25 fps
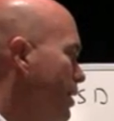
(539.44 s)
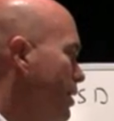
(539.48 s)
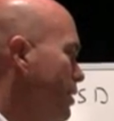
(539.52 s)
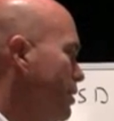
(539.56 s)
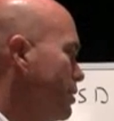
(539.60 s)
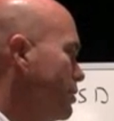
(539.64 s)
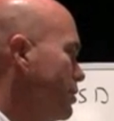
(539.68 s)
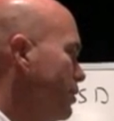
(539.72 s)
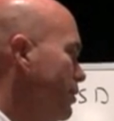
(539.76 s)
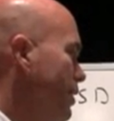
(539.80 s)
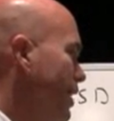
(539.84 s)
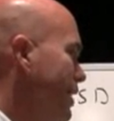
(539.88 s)

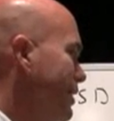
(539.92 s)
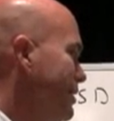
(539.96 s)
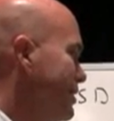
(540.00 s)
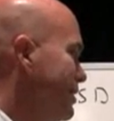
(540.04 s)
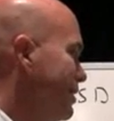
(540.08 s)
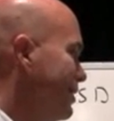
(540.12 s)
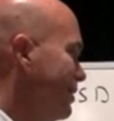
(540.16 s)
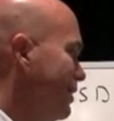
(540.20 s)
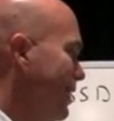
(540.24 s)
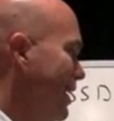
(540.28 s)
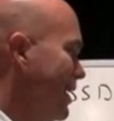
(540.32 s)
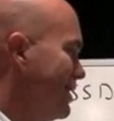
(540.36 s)
So that's,
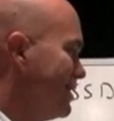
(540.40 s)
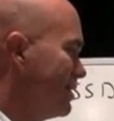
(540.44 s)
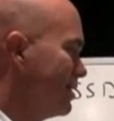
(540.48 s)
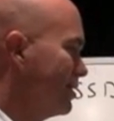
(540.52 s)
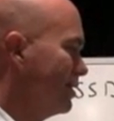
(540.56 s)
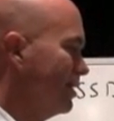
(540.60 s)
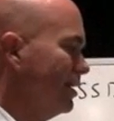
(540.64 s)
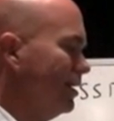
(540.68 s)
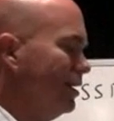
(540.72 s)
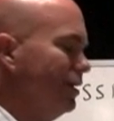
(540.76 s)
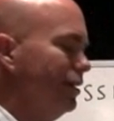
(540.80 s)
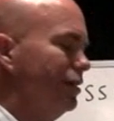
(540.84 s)
that's
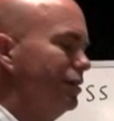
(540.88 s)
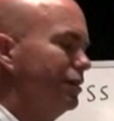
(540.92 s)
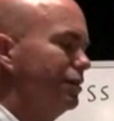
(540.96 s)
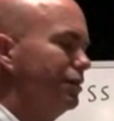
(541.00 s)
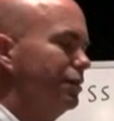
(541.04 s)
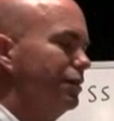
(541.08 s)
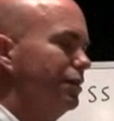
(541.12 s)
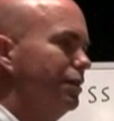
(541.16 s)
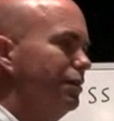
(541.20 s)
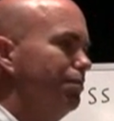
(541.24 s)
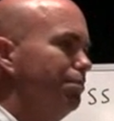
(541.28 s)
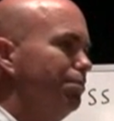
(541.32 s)
the,
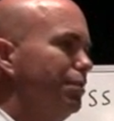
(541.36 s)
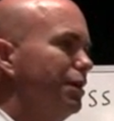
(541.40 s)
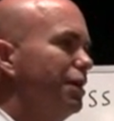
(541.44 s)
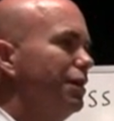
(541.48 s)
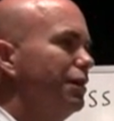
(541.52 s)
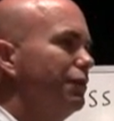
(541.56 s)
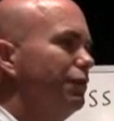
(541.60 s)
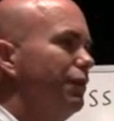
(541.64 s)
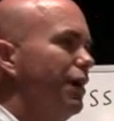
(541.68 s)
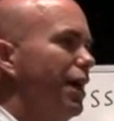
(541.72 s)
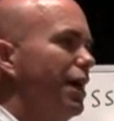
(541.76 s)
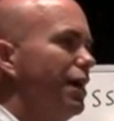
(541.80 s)
the big
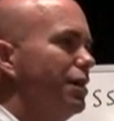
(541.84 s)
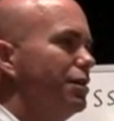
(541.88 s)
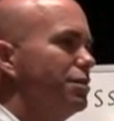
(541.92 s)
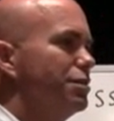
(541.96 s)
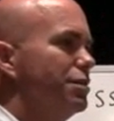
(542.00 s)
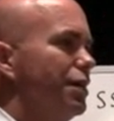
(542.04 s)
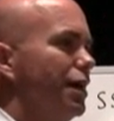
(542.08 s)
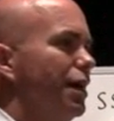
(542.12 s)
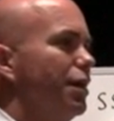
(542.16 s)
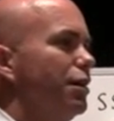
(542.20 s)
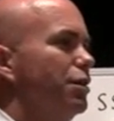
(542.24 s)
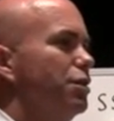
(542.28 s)
advantage
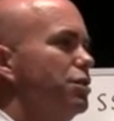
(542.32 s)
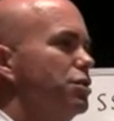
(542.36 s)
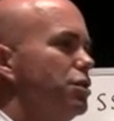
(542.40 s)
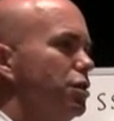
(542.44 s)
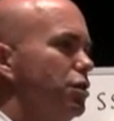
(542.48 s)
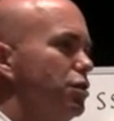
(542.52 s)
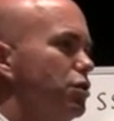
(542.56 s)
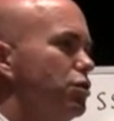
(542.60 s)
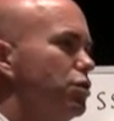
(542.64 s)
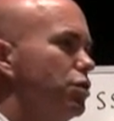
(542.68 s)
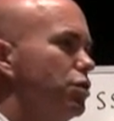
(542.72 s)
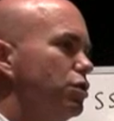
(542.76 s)
there is that
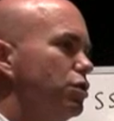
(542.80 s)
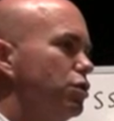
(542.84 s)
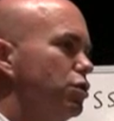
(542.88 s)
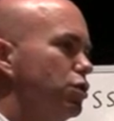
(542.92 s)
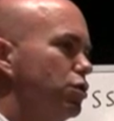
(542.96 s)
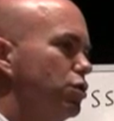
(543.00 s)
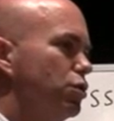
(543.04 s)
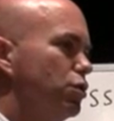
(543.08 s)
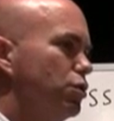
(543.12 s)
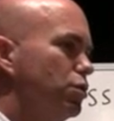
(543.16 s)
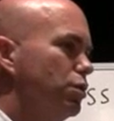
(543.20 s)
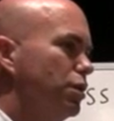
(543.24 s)
you
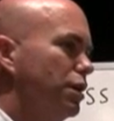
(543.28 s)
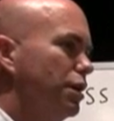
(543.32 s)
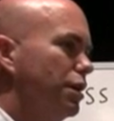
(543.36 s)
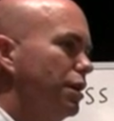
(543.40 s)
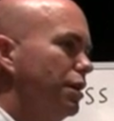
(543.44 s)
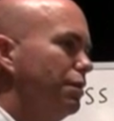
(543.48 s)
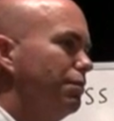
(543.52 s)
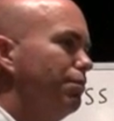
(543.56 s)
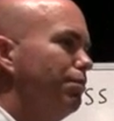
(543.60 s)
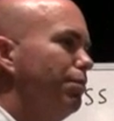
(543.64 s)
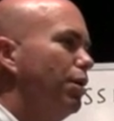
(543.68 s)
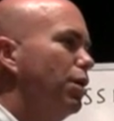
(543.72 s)
do
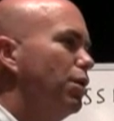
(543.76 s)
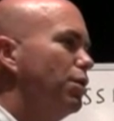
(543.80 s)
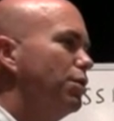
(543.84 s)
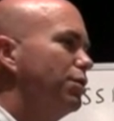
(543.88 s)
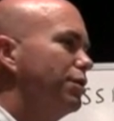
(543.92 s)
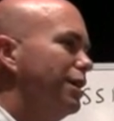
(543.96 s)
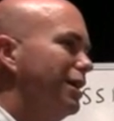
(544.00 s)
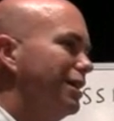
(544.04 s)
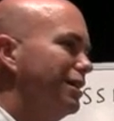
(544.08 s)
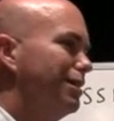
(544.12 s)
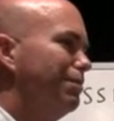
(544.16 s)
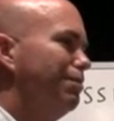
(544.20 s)

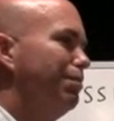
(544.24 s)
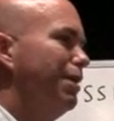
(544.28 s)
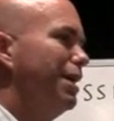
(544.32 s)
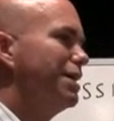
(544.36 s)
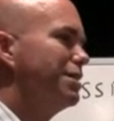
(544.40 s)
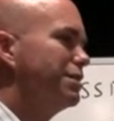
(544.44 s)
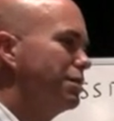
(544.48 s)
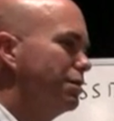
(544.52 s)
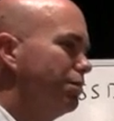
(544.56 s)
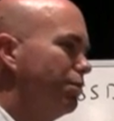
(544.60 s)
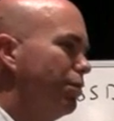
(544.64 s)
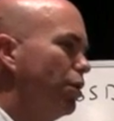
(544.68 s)
both, get the
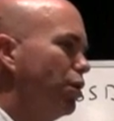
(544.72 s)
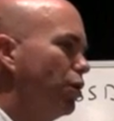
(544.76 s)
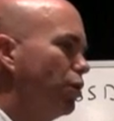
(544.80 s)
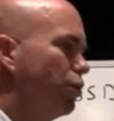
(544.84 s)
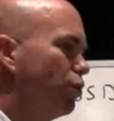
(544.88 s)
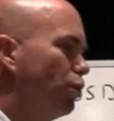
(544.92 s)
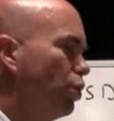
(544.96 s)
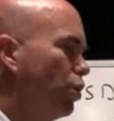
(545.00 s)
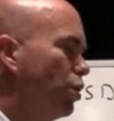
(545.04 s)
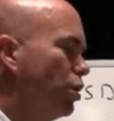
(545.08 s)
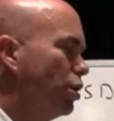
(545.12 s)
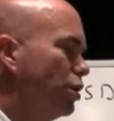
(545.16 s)
best of both
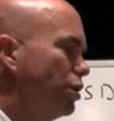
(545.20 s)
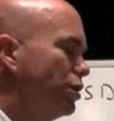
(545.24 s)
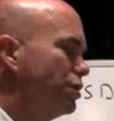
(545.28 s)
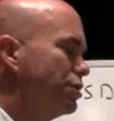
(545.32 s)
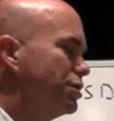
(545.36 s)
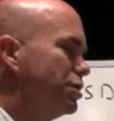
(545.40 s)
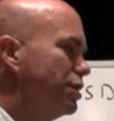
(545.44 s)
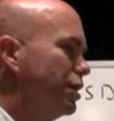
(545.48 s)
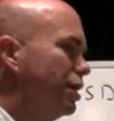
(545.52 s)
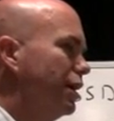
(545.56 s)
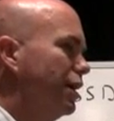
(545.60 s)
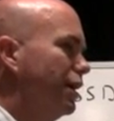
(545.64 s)

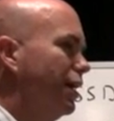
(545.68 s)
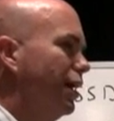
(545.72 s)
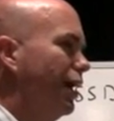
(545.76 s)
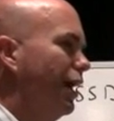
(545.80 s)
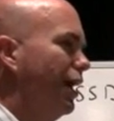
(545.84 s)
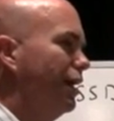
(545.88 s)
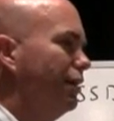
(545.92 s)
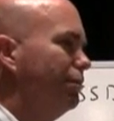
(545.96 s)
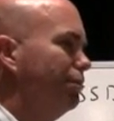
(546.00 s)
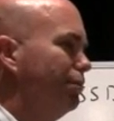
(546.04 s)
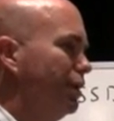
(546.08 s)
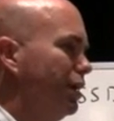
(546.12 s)
worlds,
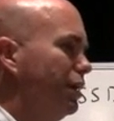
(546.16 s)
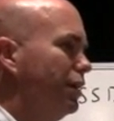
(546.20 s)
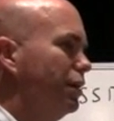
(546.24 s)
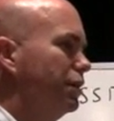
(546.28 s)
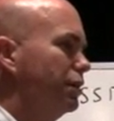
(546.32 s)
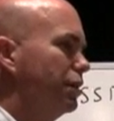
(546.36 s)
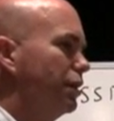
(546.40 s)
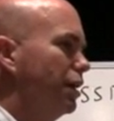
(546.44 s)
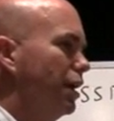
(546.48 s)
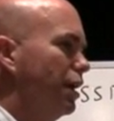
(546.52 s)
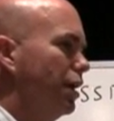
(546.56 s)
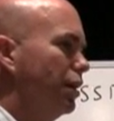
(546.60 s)
and
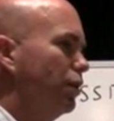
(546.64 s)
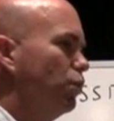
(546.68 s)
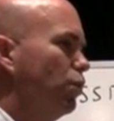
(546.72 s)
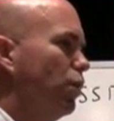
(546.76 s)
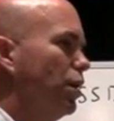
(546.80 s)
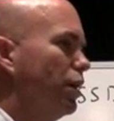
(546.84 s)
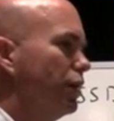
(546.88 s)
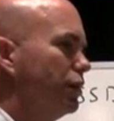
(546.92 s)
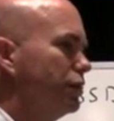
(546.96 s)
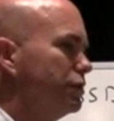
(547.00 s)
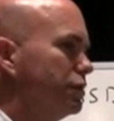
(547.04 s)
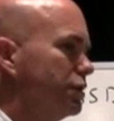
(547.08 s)
be uh,
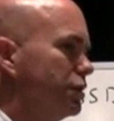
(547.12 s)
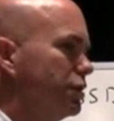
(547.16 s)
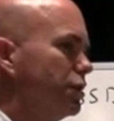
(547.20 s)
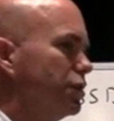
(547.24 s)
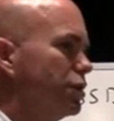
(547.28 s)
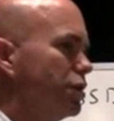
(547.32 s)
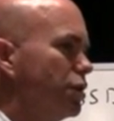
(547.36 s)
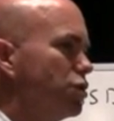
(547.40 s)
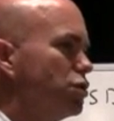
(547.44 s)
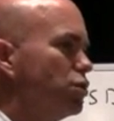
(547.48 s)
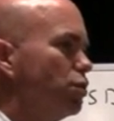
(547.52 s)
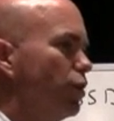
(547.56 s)
well
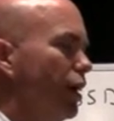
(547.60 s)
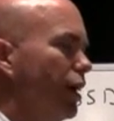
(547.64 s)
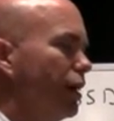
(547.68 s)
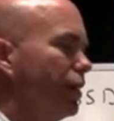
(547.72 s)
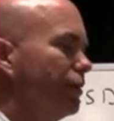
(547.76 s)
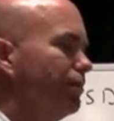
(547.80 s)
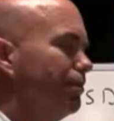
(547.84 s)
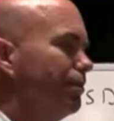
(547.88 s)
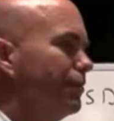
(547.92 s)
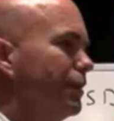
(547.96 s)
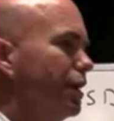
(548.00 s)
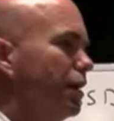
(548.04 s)
situated.